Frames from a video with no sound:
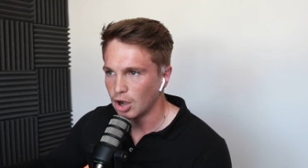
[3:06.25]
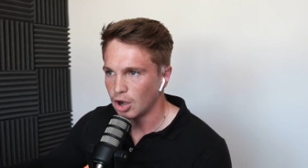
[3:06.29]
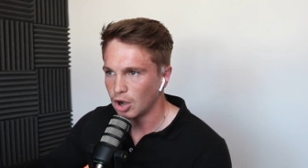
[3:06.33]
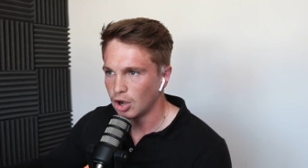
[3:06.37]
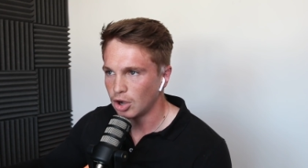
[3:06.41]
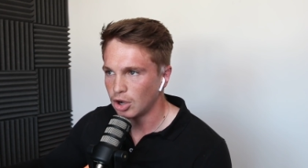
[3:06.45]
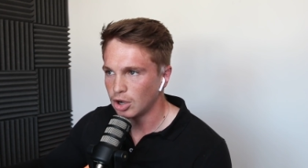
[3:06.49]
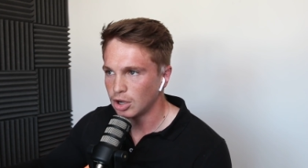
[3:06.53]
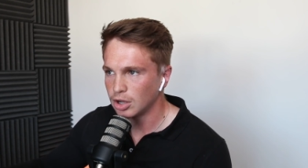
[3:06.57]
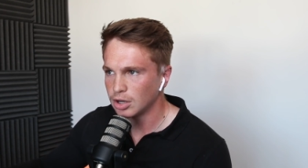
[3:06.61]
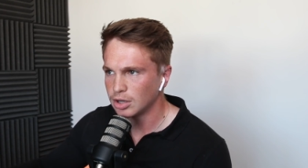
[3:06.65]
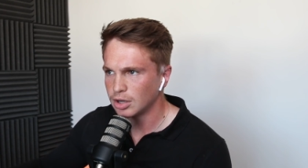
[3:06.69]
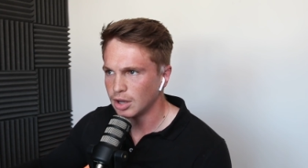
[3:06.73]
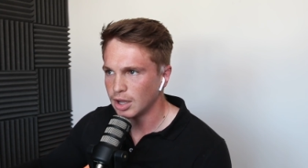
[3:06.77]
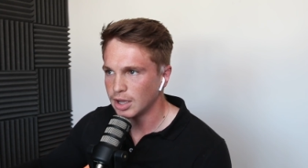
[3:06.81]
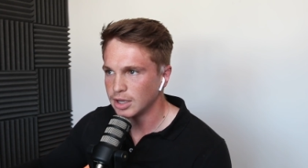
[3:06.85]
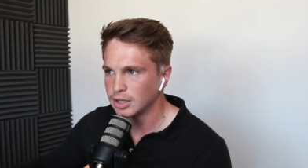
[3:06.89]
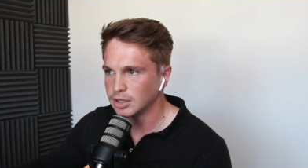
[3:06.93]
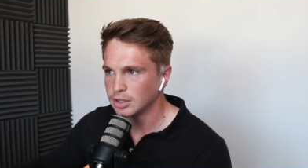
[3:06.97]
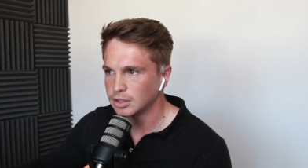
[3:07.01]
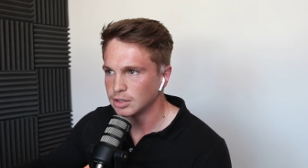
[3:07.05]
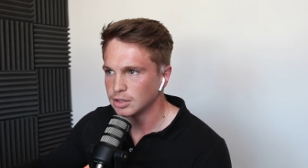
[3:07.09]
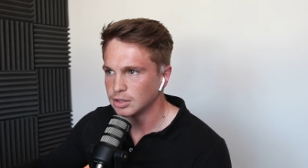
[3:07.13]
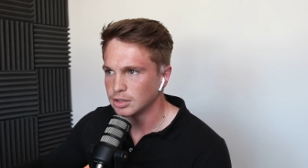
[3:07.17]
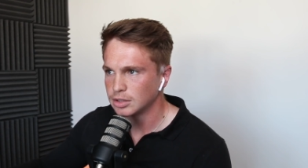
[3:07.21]
are,
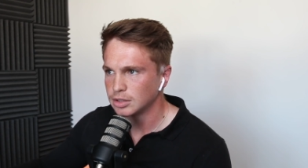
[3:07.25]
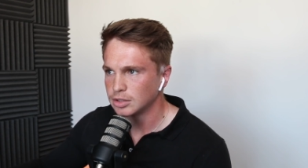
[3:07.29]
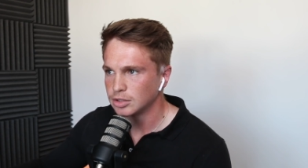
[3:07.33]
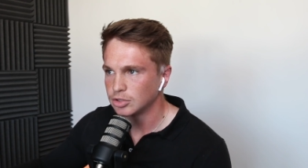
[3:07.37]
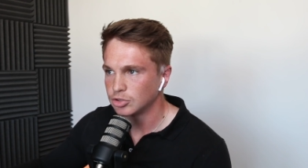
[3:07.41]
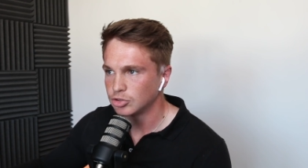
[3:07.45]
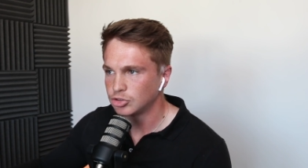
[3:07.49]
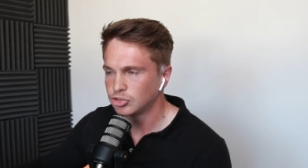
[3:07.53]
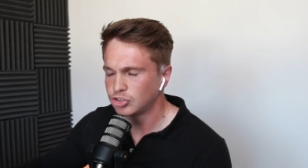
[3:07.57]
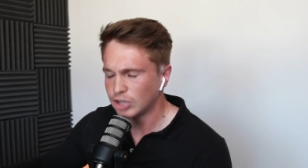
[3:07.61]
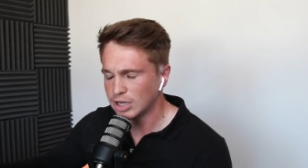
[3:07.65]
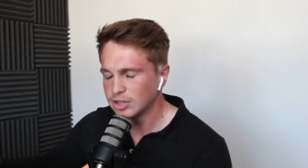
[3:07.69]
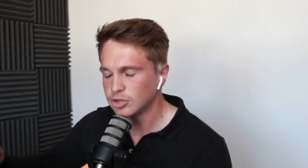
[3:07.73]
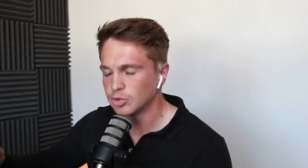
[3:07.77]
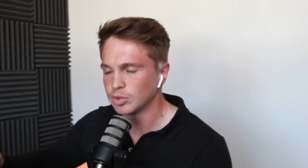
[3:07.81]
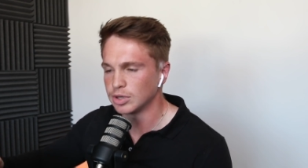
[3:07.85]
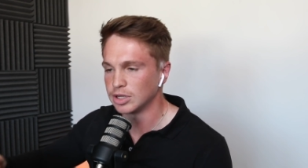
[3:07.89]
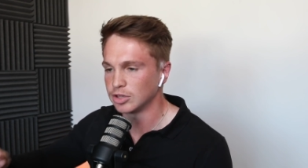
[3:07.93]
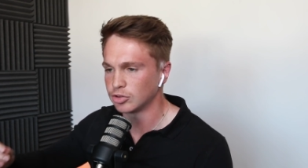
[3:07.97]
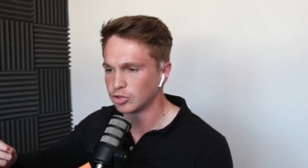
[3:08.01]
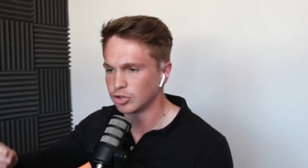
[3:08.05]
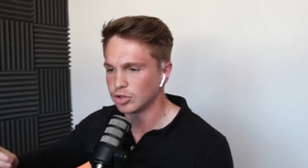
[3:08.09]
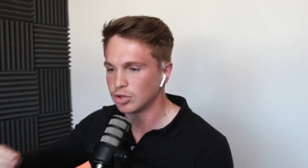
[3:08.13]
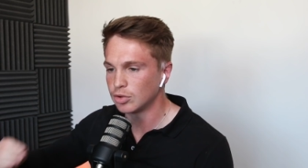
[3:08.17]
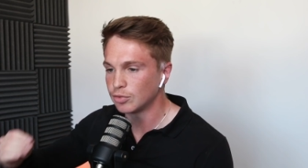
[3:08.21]
like,
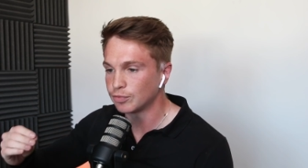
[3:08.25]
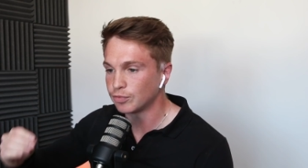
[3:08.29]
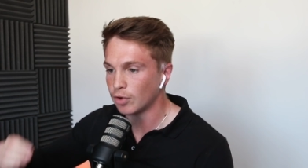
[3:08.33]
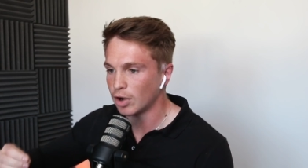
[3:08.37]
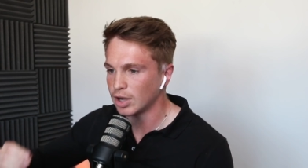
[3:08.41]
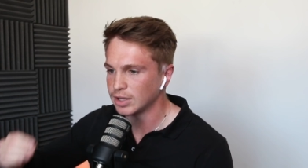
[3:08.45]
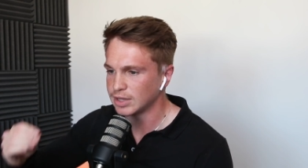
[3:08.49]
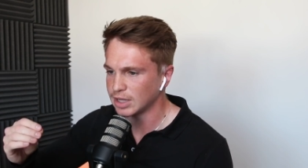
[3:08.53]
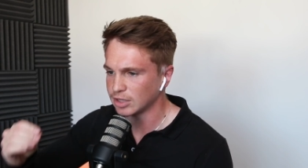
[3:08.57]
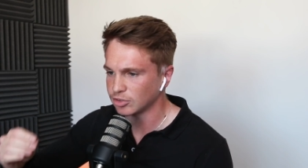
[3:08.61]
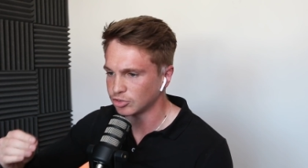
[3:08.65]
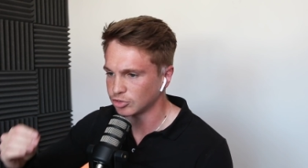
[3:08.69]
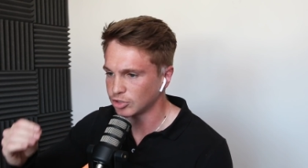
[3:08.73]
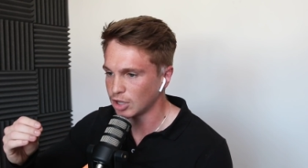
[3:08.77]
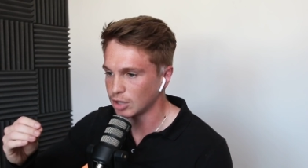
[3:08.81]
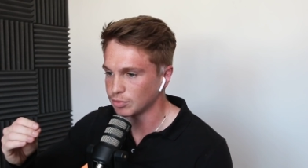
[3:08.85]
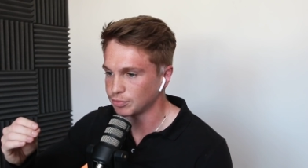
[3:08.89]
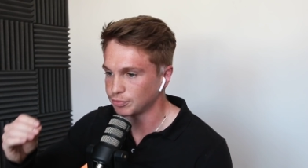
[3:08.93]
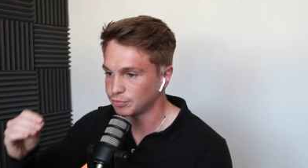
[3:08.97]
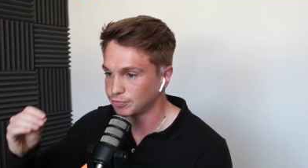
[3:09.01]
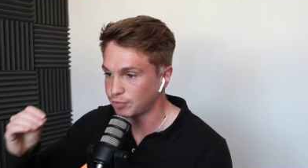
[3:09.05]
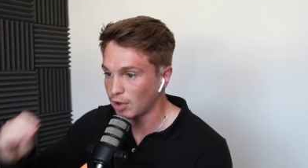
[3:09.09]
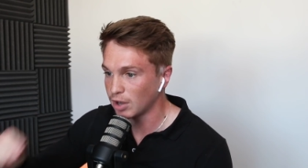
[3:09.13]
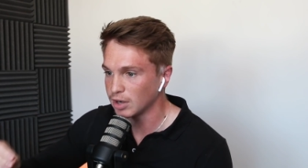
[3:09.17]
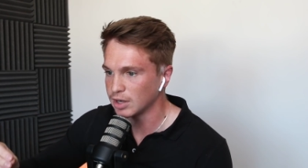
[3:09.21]
genuinely, do you find that
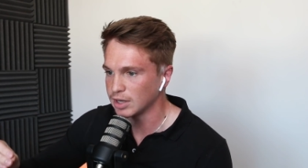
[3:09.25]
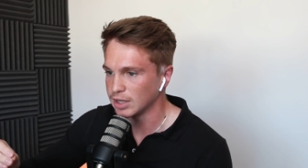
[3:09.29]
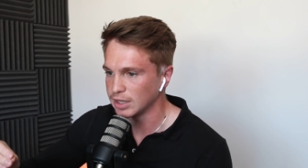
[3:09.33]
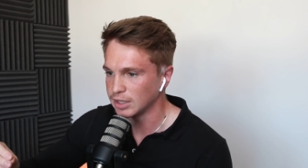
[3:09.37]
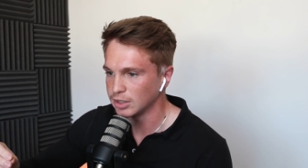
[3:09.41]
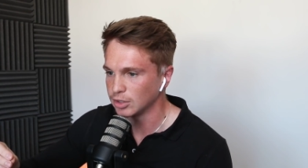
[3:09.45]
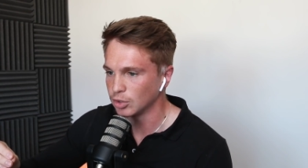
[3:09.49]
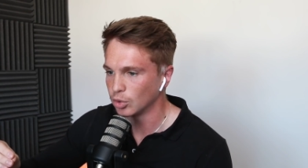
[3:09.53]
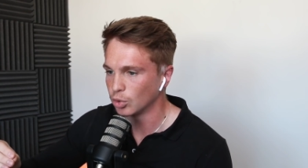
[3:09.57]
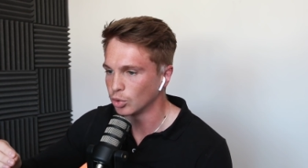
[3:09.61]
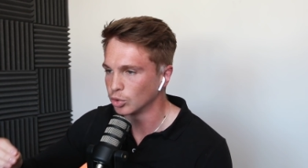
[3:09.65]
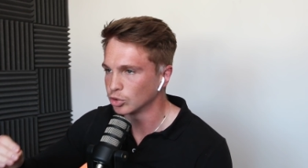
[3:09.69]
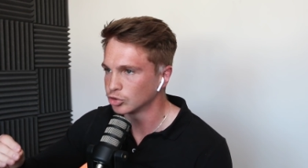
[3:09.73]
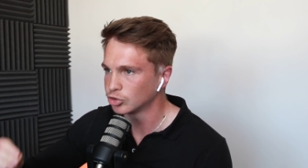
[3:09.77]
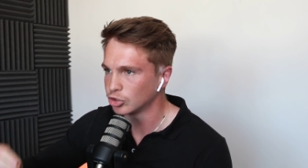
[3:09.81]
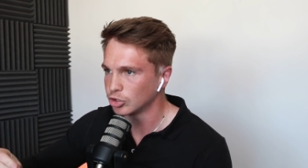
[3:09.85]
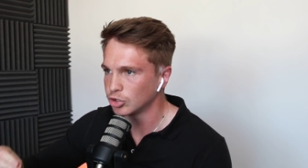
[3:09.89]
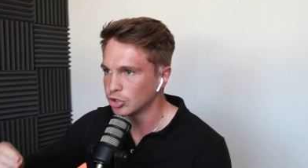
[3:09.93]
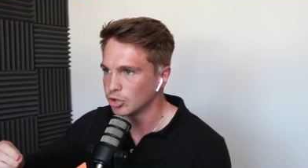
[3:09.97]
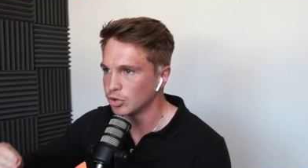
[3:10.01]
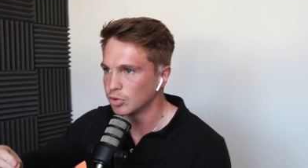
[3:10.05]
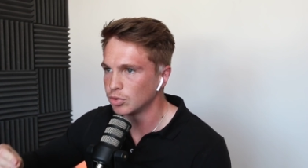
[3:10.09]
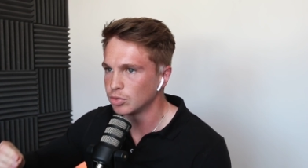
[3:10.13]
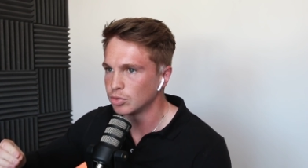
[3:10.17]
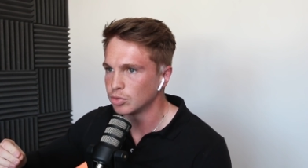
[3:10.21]
stuff funny, or do
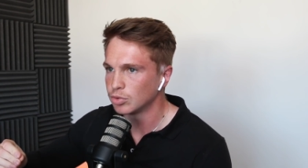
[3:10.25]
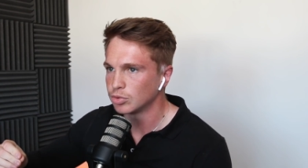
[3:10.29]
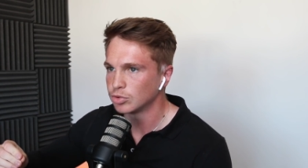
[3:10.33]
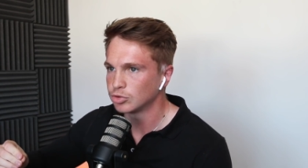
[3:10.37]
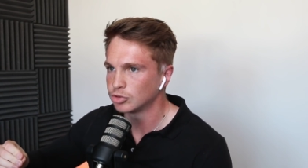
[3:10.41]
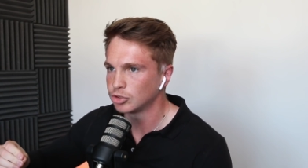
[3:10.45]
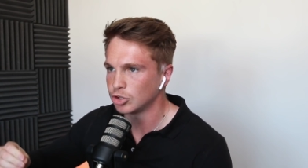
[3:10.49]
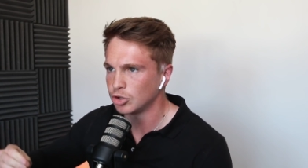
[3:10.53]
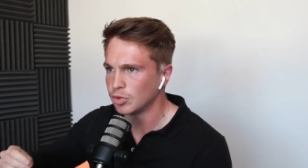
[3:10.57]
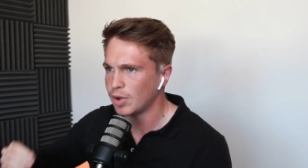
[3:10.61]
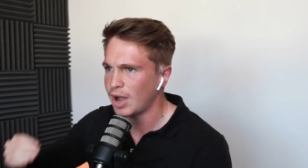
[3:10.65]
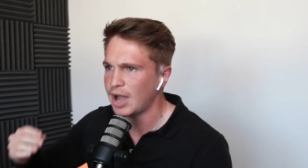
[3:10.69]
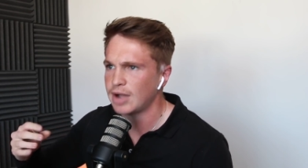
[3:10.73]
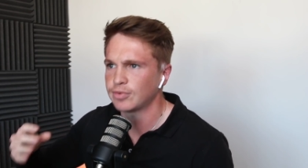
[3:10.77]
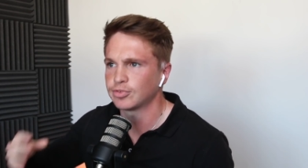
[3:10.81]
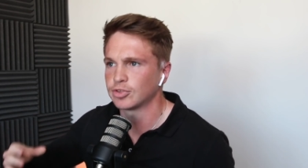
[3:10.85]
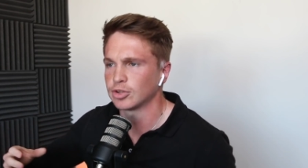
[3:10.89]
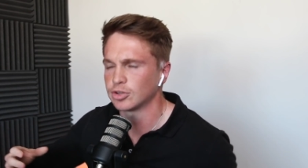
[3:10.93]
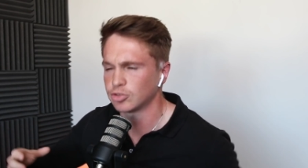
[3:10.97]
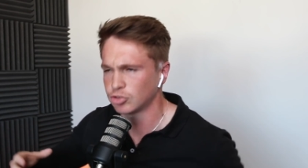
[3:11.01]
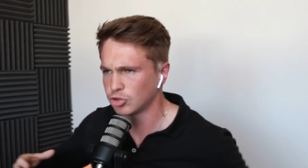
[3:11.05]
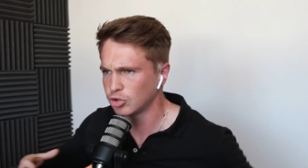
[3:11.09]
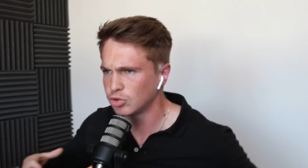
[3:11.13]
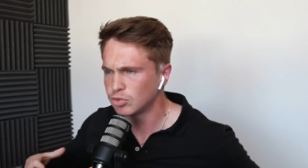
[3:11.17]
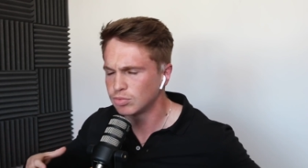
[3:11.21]
you have
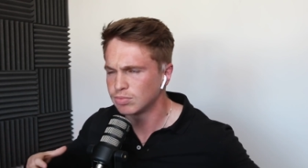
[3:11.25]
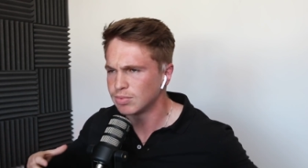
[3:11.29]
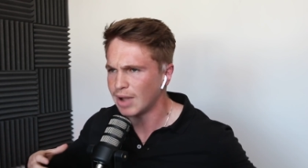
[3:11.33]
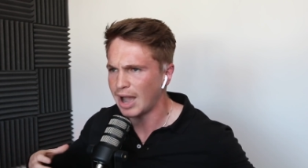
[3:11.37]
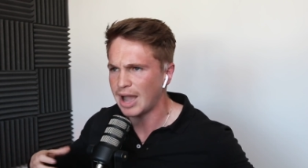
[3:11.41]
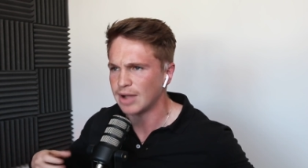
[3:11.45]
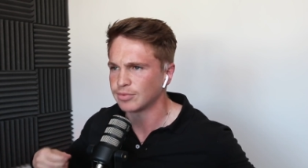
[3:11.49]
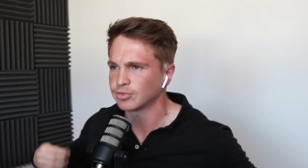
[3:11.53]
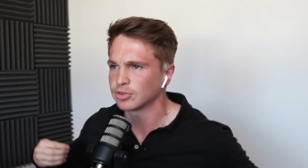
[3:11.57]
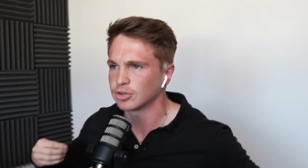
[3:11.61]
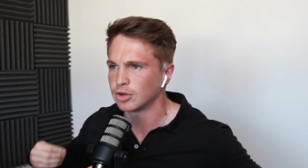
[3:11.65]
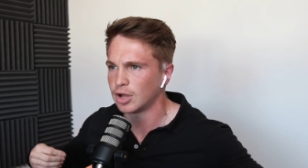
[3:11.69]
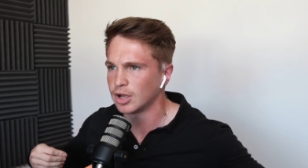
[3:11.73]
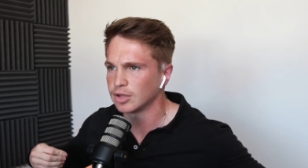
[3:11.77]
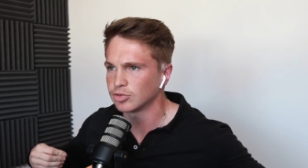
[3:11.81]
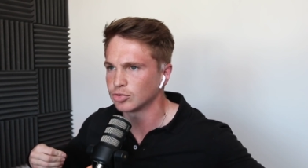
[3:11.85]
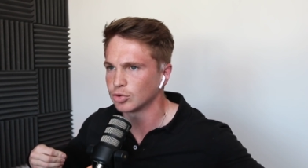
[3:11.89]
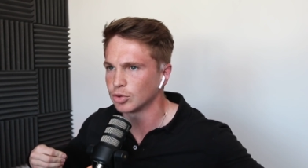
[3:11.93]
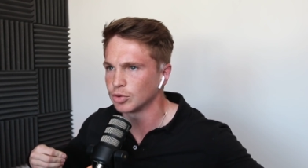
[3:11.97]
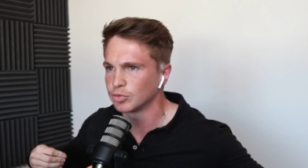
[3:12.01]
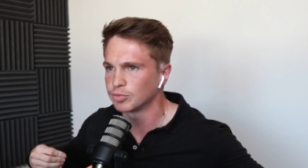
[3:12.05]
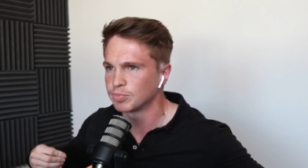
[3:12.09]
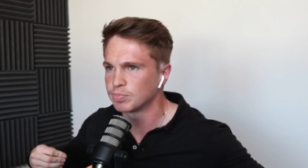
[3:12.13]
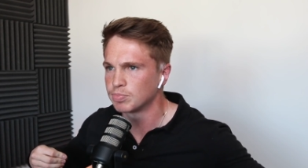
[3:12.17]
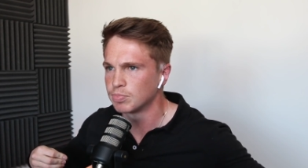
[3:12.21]
to, like,
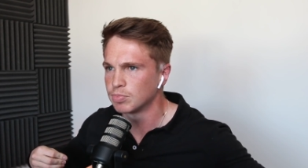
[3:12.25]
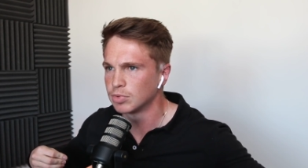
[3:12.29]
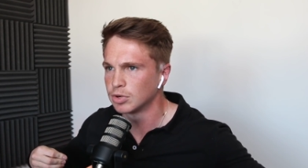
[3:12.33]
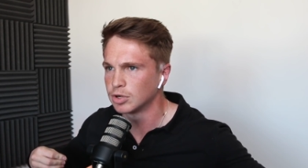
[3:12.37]
sort of